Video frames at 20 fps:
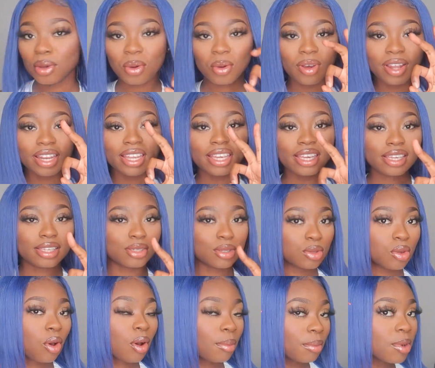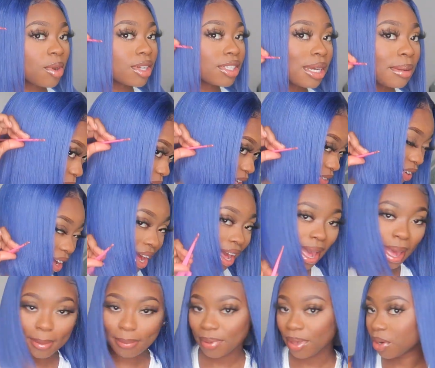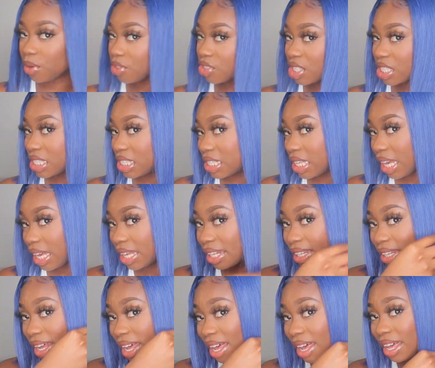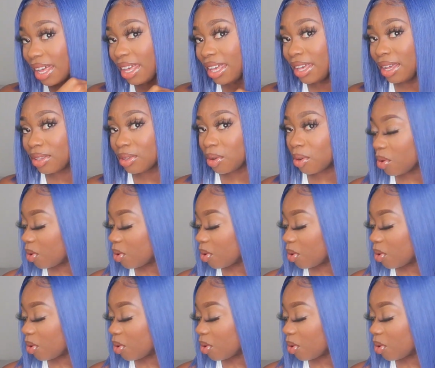the quality is top notch. I'm not even capping or just saying that. The